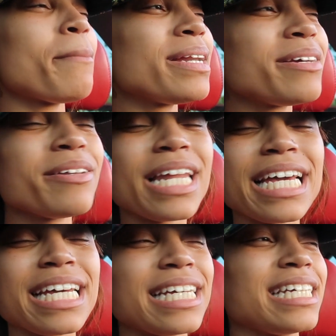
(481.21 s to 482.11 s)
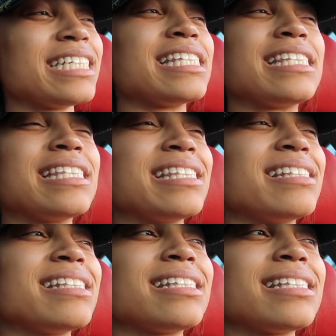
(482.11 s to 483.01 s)
gonna do like a
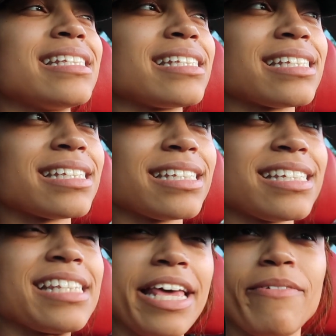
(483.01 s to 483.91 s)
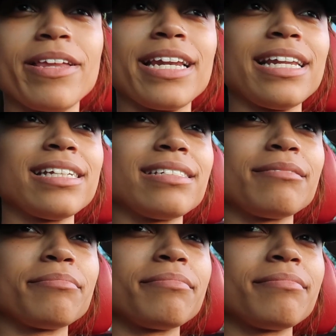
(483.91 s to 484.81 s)
7
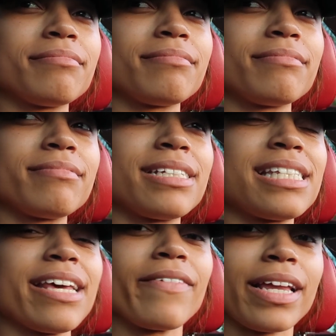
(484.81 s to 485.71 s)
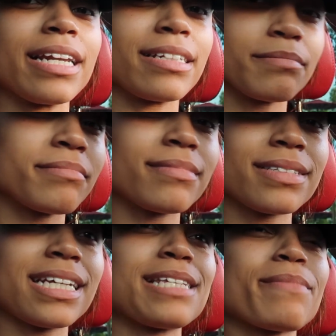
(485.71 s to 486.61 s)

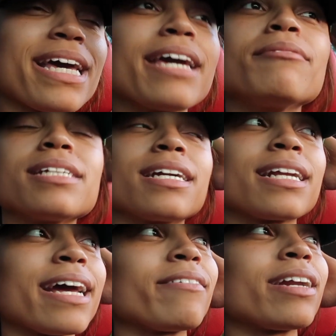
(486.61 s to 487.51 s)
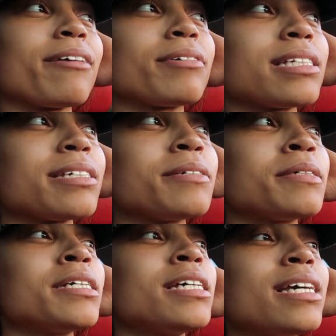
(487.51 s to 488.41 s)
because my head was hurting after that one too,
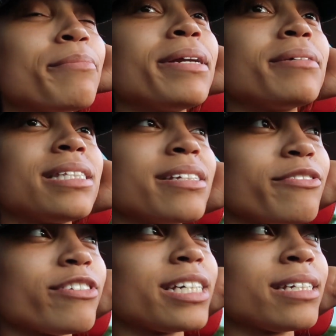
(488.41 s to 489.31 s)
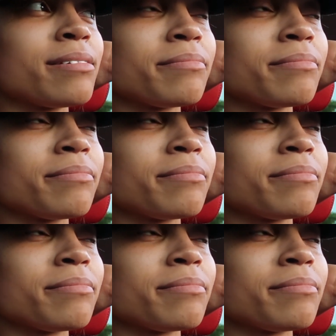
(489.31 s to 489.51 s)
but it was still fun.